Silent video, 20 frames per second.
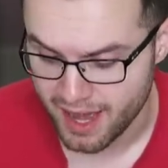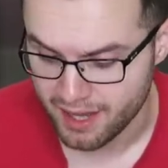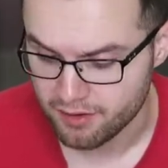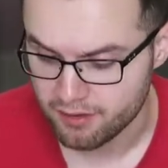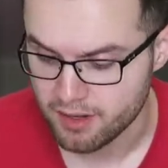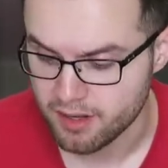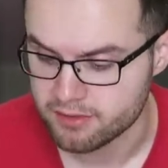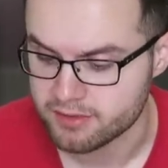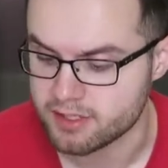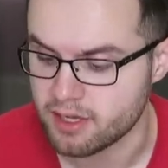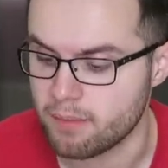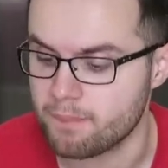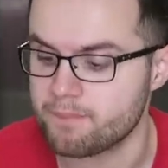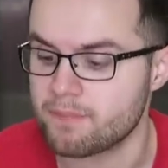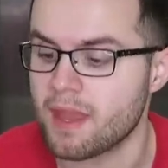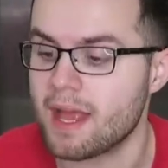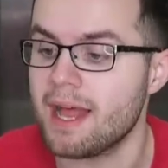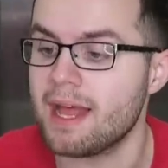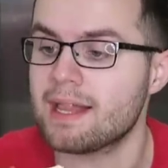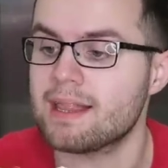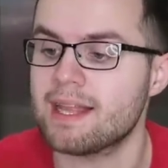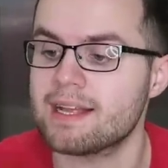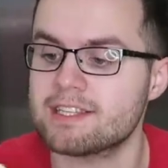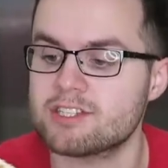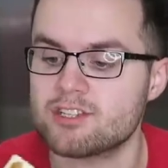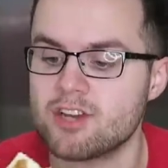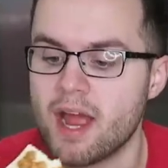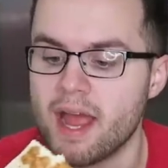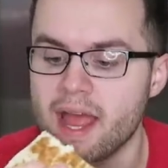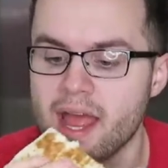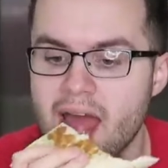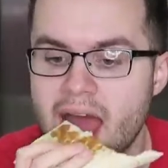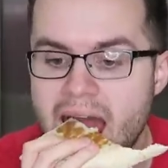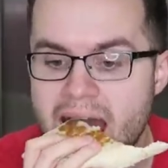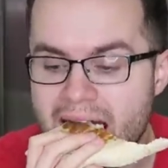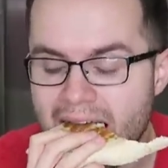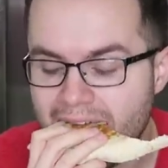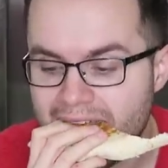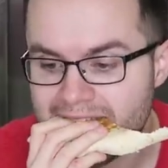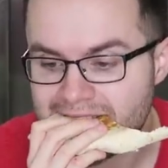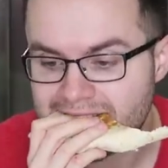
I don't know, so let's try it.